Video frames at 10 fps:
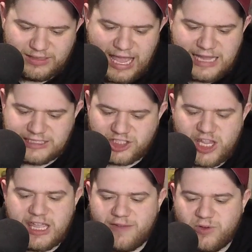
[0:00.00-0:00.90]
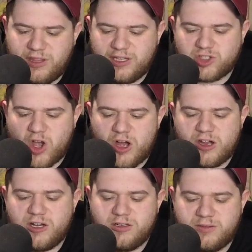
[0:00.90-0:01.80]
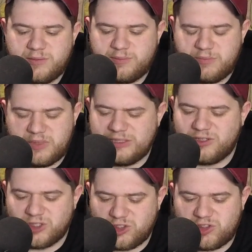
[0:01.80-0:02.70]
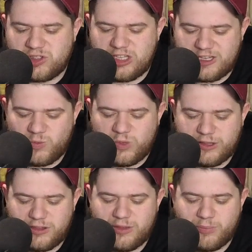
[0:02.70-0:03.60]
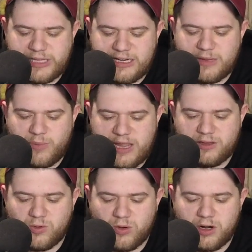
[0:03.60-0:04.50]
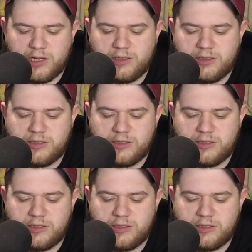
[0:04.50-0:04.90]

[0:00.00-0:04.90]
yeah, it's saying everything is on. They're sticking with the planet Pandora.